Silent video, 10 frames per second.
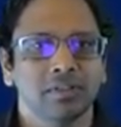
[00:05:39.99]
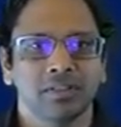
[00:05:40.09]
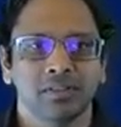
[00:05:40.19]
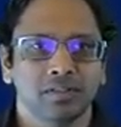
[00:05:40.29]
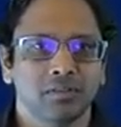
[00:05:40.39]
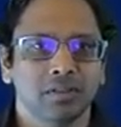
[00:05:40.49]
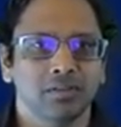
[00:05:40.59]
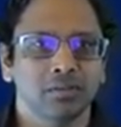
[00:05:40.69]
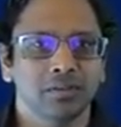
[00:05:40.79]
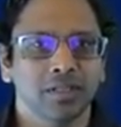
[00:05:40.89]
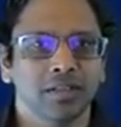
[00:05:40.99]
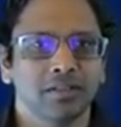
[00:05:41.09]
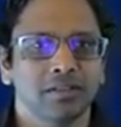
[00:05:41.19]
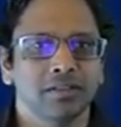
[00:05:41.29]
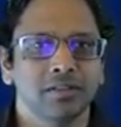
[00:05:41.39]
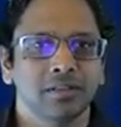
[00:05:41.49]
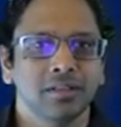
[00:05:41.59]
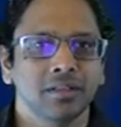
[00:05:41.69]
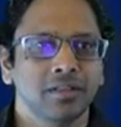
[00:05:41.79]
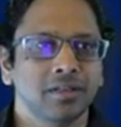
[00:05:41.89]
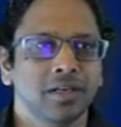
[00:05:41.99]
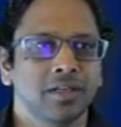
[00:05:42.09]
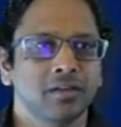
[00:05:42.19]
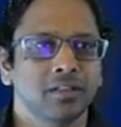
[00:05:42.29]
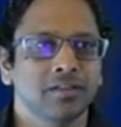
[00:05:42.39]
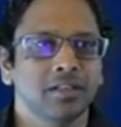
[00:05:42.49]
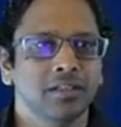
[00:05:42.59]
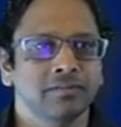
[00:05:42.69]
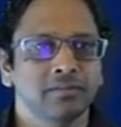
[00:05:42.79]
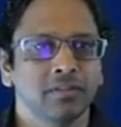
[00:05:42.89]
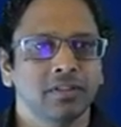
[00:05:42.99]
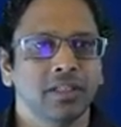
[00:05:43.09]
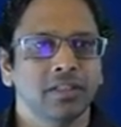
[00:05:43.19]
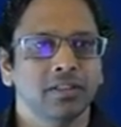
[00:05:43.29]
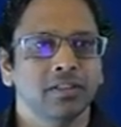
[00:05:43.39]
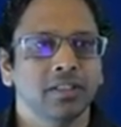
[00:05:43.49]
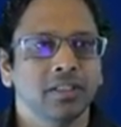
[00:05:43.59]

It took about 2 seconds, and it read all the data.